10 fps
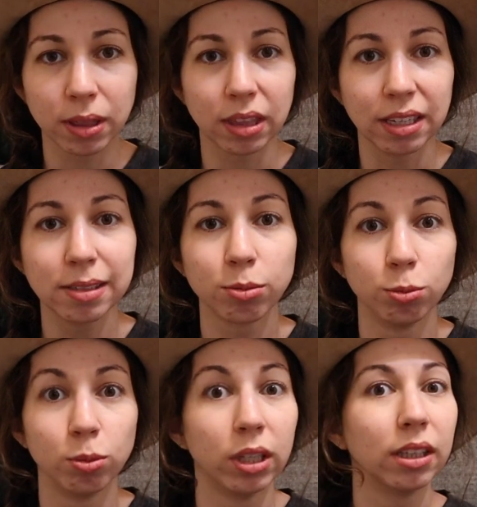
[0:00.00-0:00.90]
but things
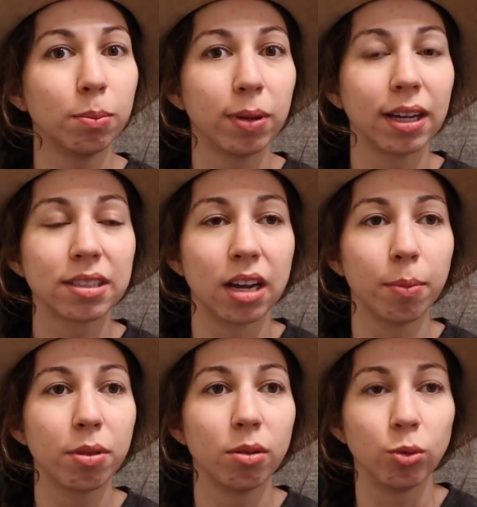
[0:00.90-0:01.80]
really picked
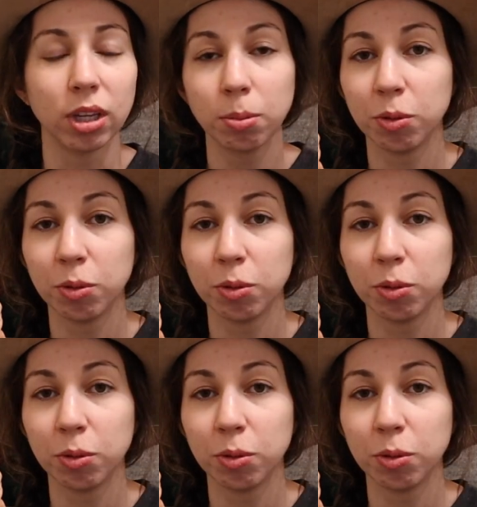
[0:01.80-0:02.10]
up the week